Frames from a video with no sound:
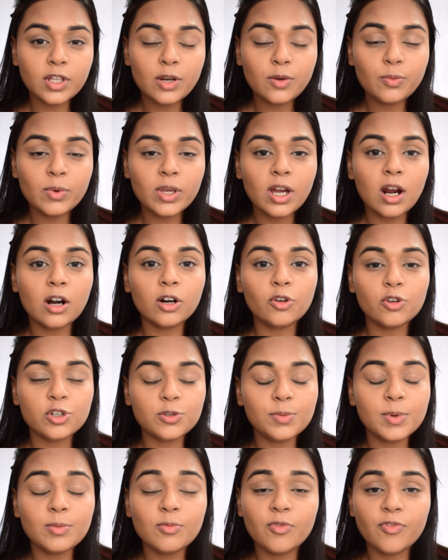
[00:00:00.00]
We are going to
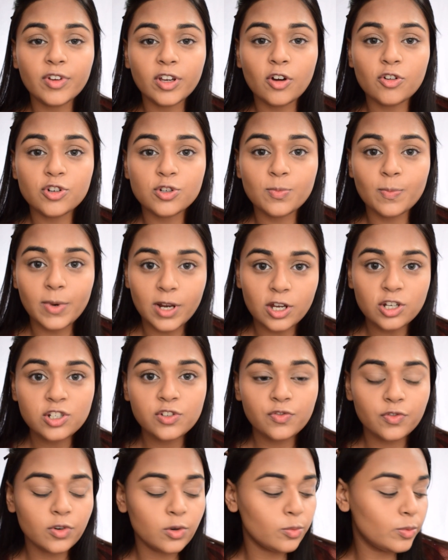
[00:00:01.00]
be moving on to blush,
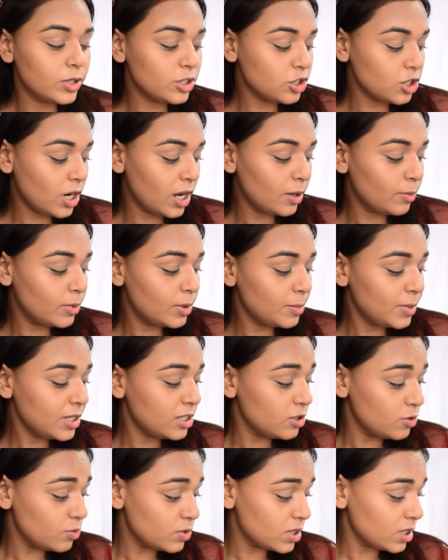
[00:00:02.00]
for which I will be
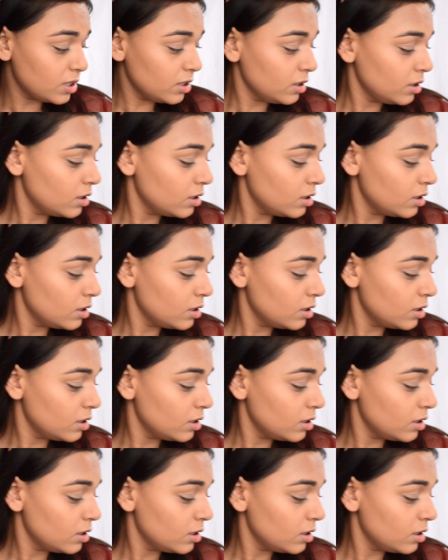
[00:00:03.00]
using